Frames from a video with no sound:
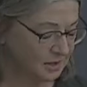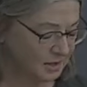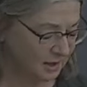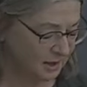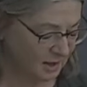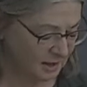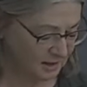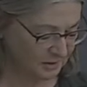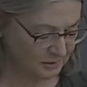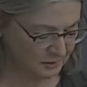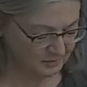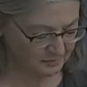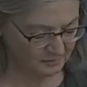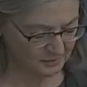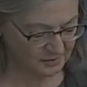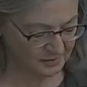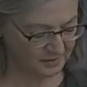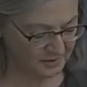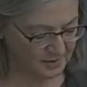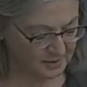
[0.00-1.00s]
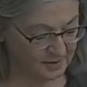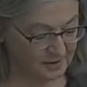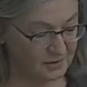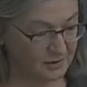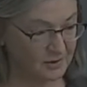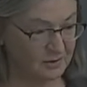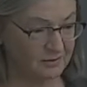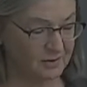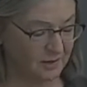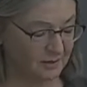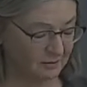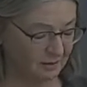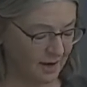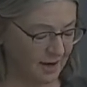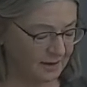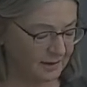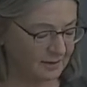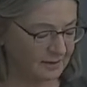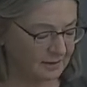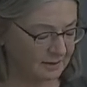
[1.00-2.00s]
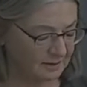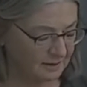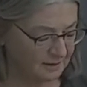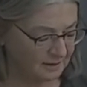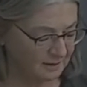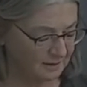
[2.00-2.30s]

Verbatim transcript: to controversy to regret.